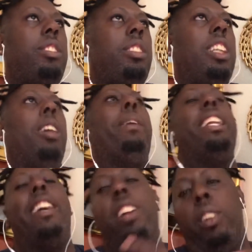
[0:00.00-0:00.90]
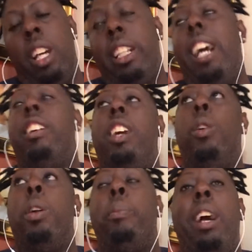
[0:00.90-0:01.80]
everybody have their entitled to their
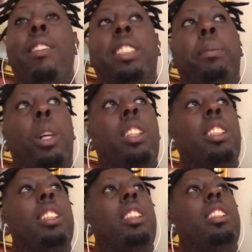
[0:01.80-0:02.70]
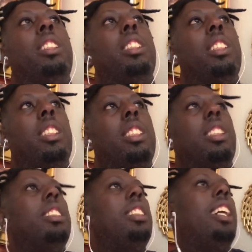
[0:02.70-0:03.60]
own privacy, but.
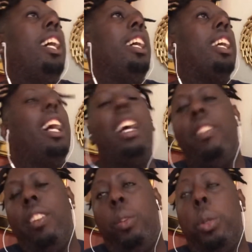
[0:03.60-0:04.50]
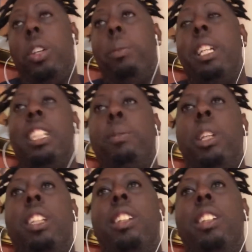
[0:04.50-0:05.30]
Yeah, you can't have your phone up, yes, but.